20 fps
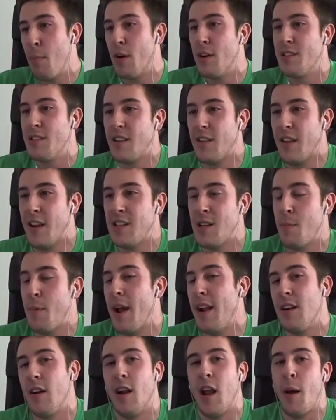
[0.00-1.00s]
me personally,
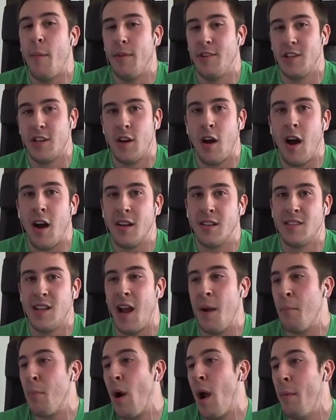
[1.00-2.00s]
depending on how much it costs,
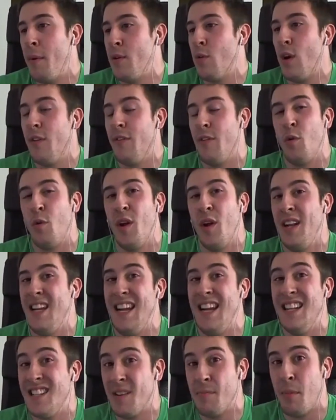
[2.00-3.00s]
I probably don't even really
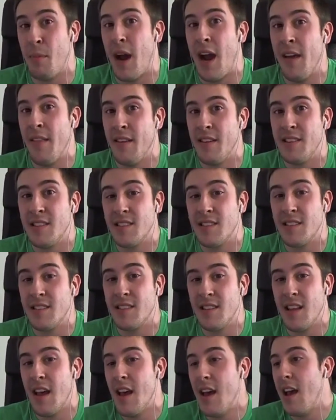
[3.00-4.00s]
need to buy this,
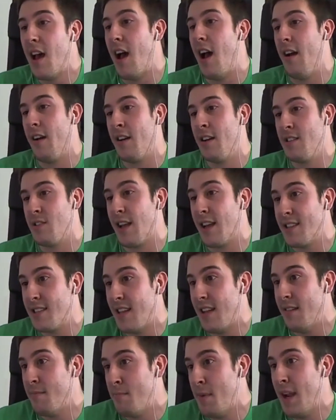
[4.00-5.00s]
because like I
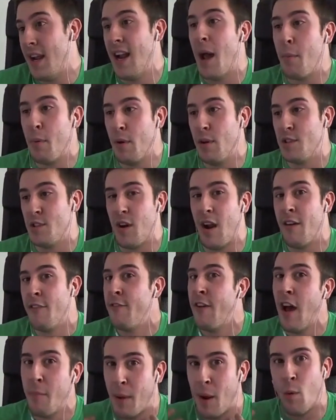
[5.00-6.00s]
said, being an Apple user,
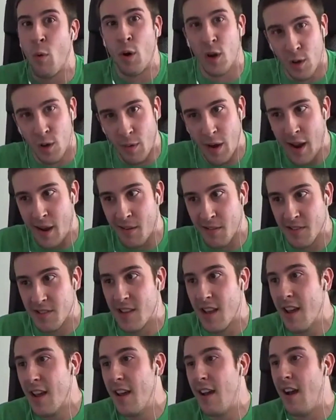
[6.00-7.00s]
I found my
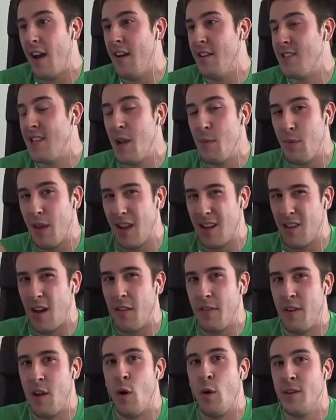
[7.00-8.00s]
workarounds. Same thing
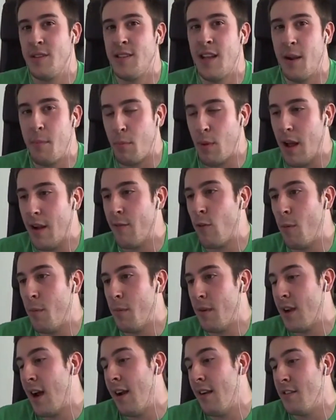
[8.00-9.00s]
on the OS 10
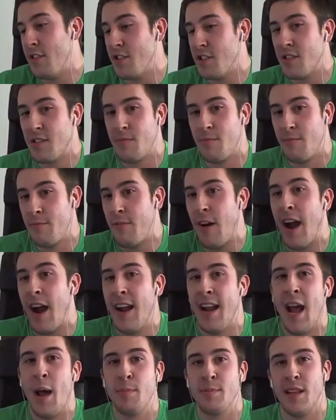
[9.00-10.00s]
platform, you kind of just
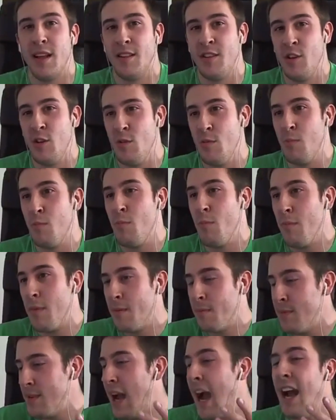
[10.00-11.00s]
find apps that do
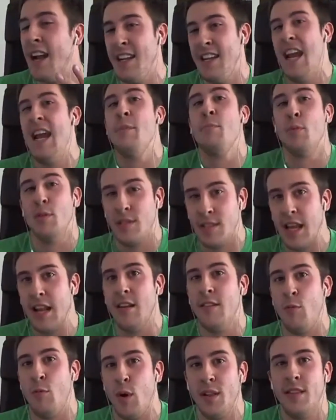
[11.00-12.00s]

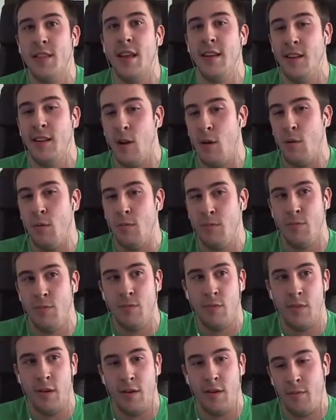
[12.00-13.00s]
98% of what the
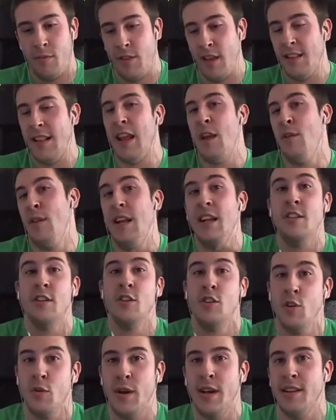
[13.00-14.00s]
thing that you need to
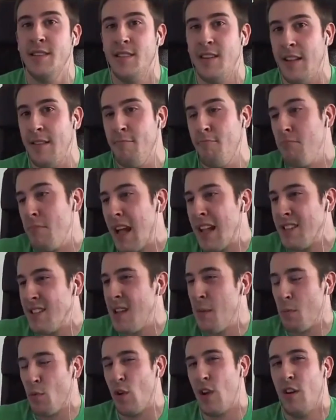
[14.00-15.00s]
do is, and that's
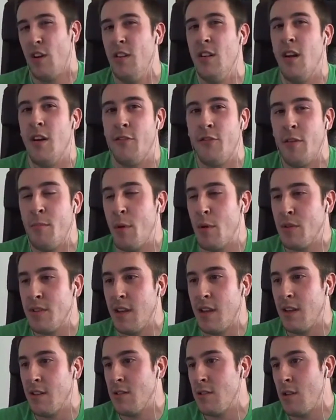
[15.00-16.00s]
typically good enough for
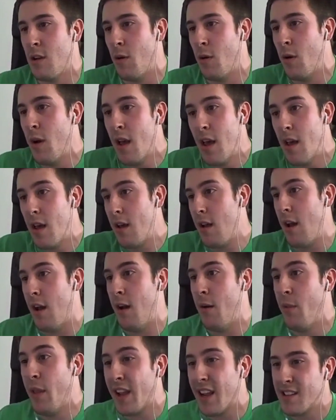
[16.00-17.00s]
most things. So
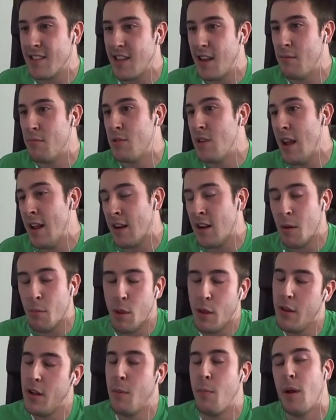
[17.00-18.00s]
like I said, it
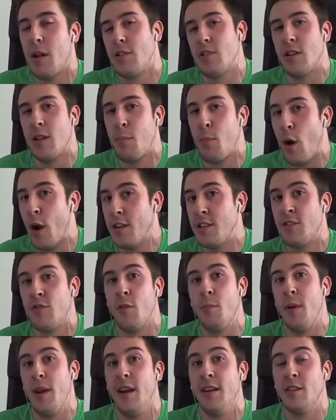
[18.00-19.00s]
completely depends on the price
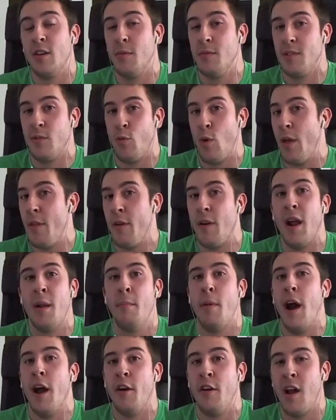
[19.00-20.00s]
for me in terms of whether
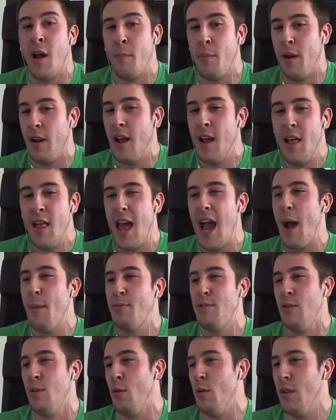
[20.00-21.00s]
I'd buy it or not. But
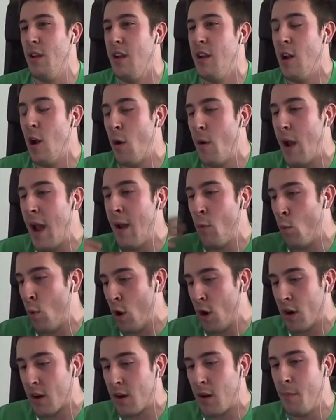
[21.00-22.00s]
absolutely, at
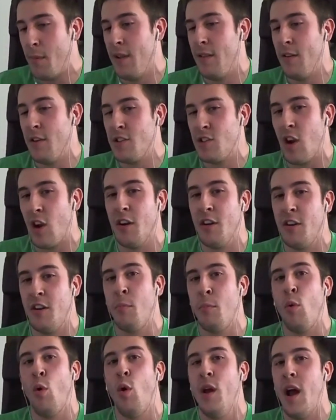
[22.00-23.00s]
work, I mean, they're starting to
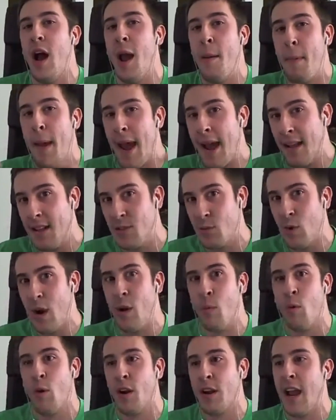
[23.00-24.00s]
deploy iPads where
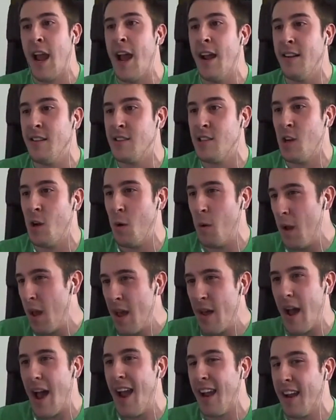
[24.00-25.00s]
I work at, and so
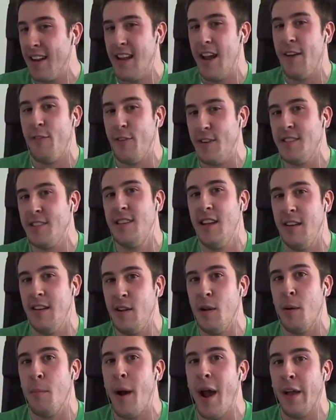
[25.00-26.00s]
I could definitely
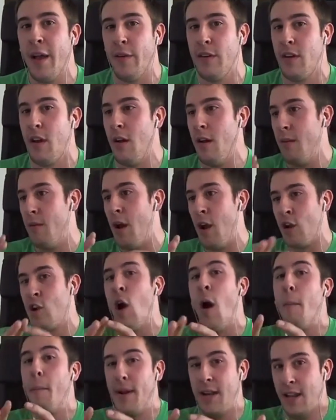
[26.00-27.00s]
see, buying like a
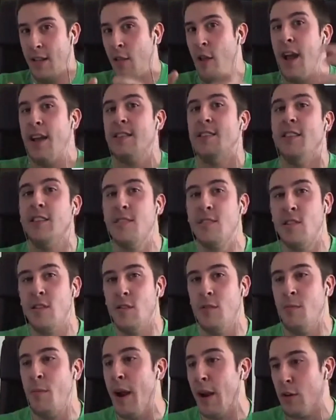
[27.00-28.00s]
company license
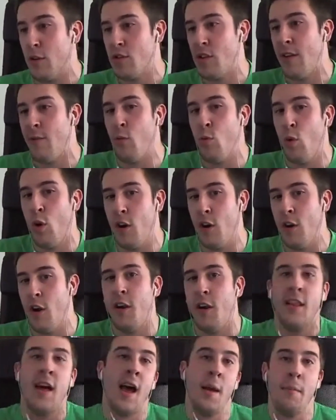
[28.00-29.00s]
to Microsoft Word
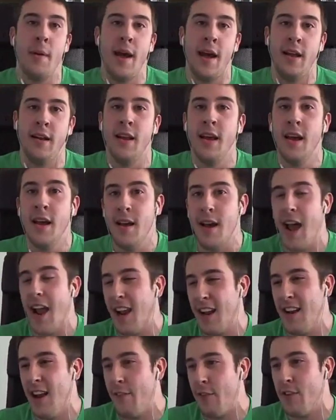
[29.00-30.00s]
on an iPad.
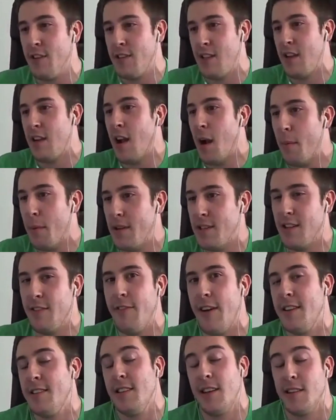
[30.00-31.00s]
I could definitely see companies
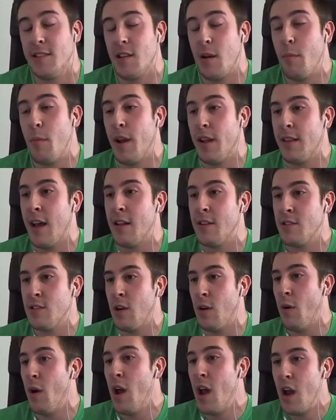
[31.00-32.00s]
investing in something like that.
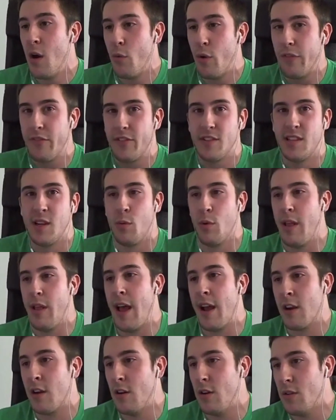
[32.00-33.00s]
So we'll have to see where
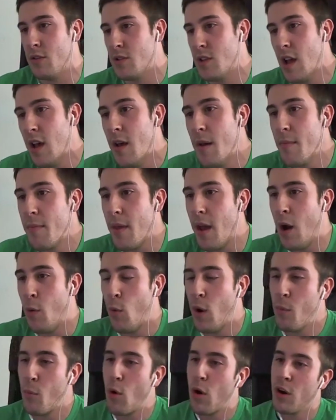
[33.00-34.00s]
that goes.
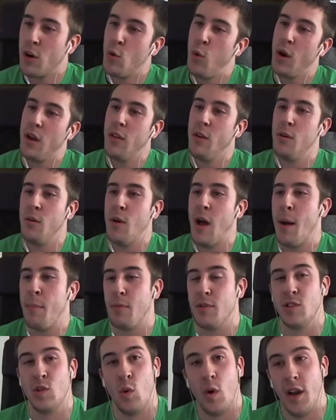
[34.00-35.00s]
One more quick little
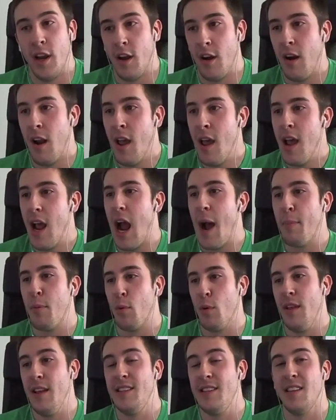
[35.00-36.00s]
Apple story here.
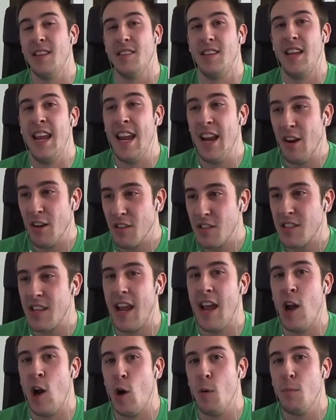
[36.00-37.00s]
Apple releases Here to